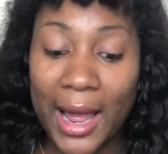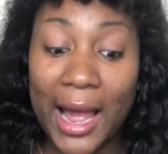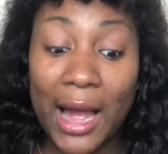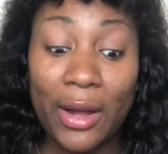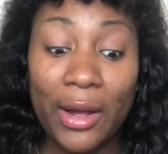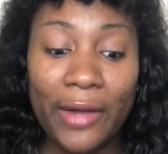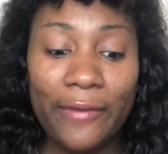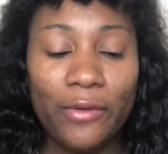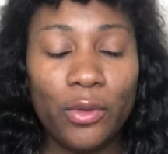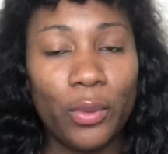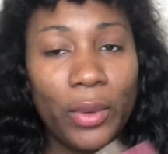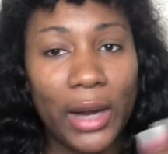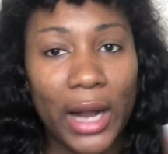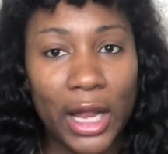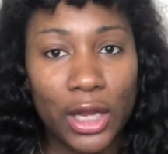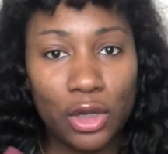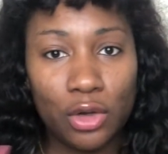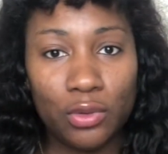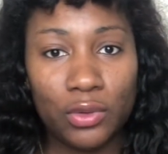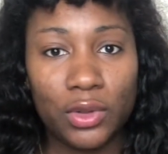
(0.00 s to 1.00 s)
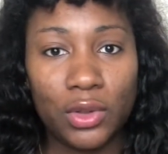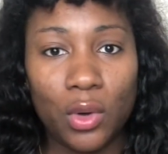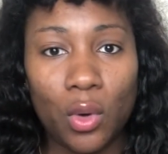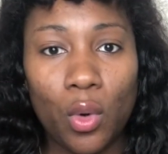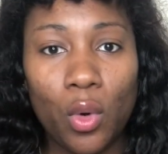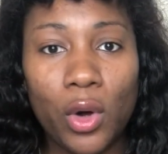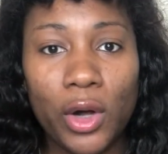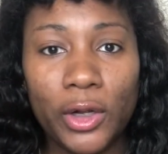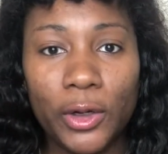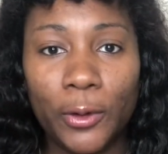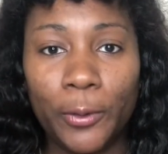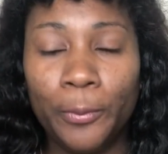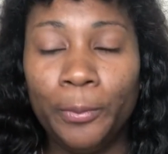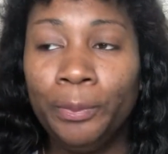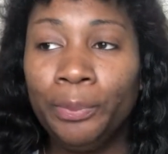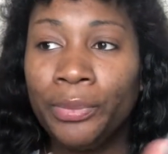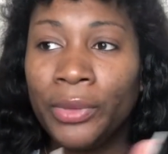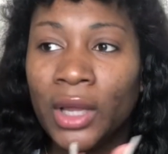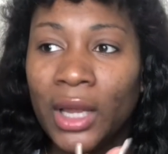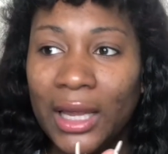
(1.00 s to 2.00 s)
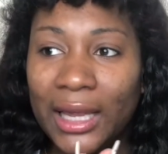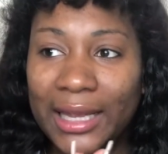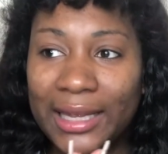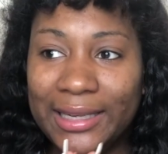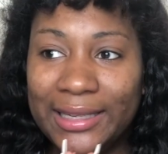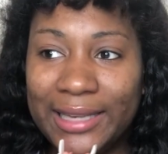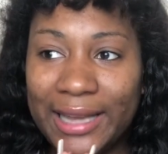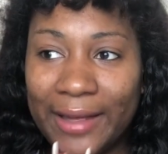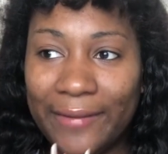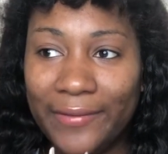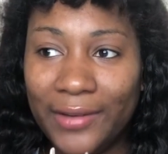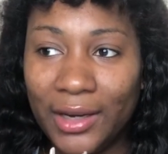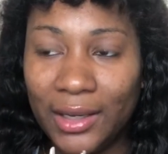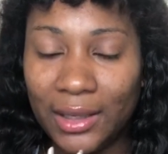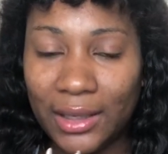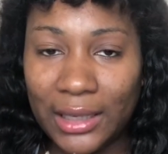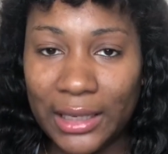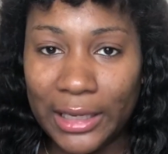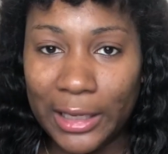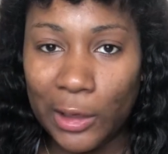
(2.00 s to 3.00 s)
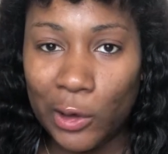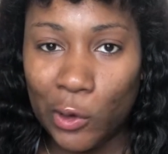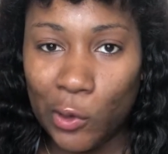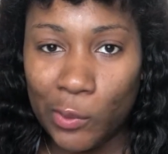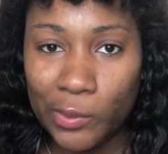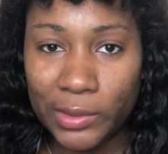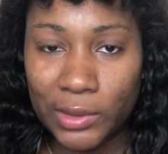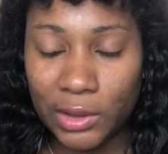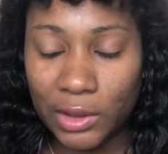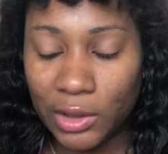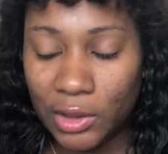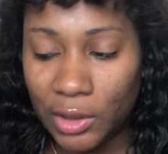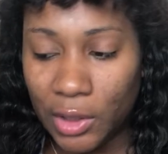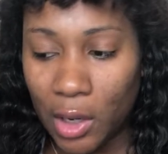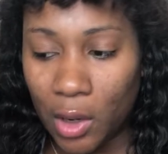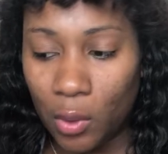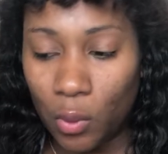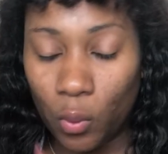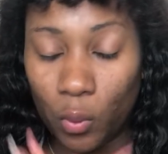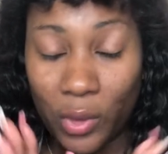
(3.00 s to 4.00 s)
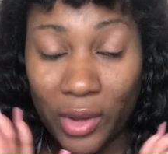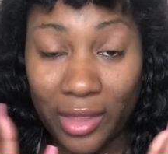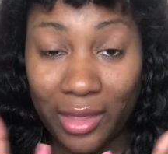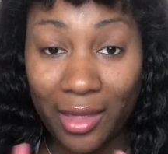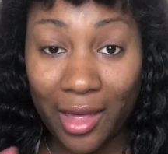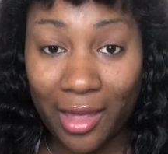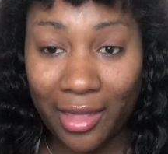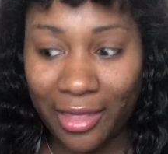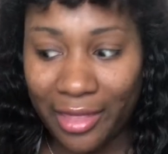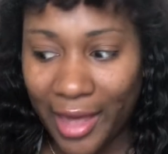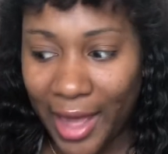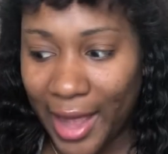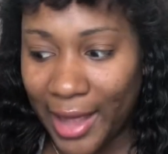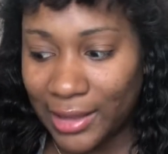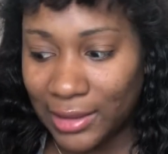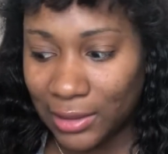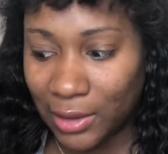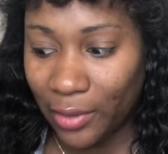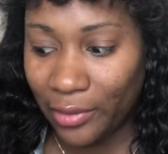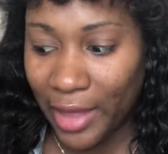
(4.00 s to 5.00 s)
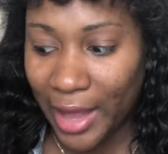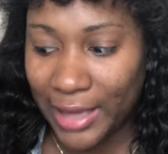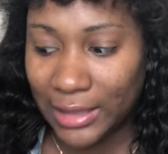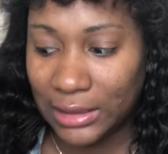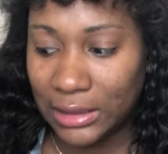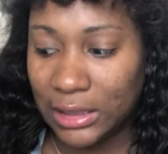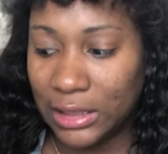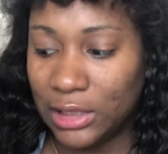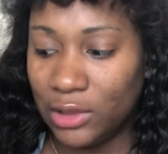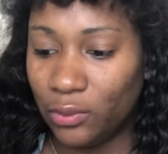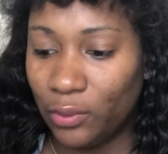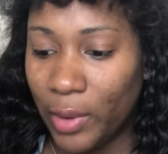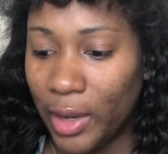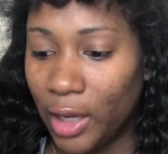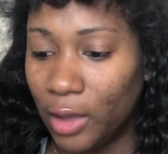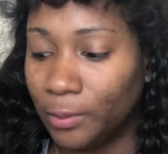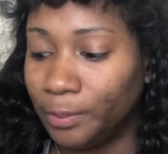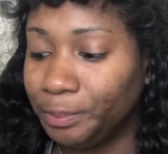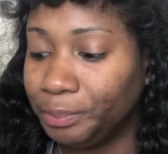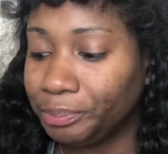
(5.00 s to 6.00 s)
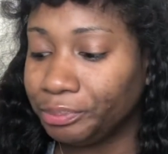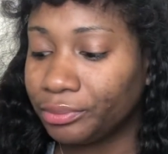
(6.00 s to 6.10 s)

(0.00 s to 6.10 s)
However, when I use the oil, it definitely helps, with that. So that's good as well.